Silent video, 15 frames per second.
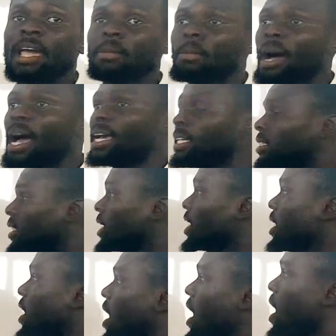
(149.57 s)
in mind,
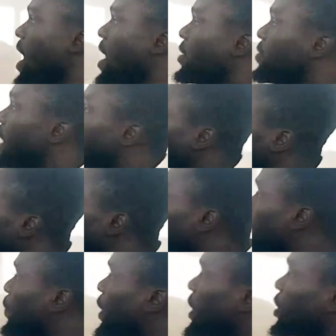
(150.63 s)
a regular
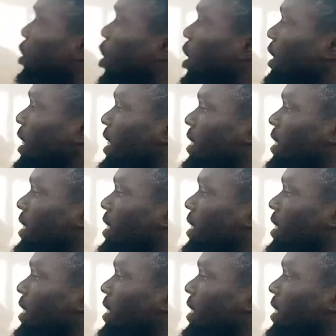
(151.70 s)
polygon is